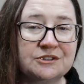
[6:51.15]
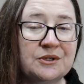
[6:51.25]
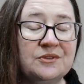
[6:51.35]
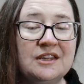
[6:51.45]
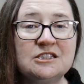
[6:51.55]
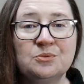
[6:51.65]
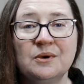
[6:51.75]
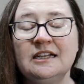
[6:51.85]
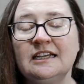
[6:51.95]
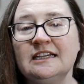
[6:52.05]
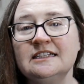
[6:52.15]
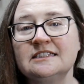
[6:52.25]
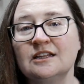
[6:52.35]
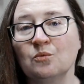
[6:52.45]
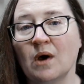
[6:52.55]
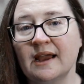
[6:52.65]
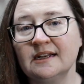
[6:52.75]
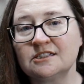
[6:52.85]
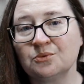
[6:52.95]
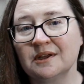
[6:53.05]
So this one is the
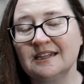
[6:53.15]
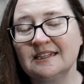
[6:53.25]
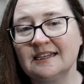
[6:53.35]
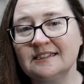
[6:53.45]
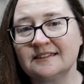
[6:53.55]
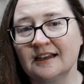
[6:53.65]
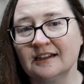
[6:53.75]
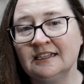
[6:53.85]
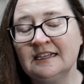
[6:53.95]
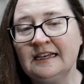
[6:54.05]
widest one that they sell.